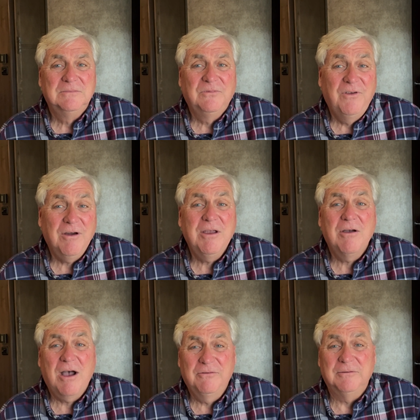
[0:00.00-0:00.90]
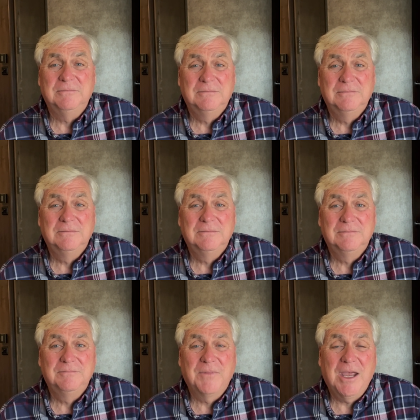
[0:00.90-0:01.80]
very often
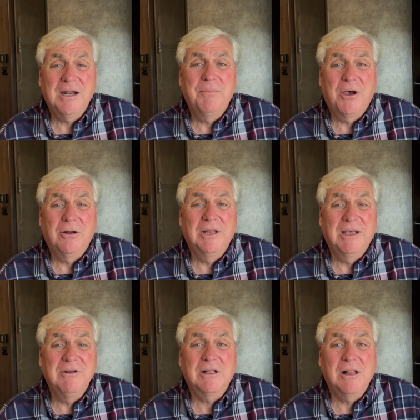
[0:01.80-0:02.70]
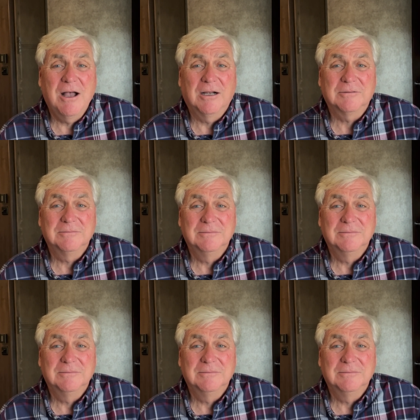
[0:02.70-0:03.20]
at about 11 o'clock.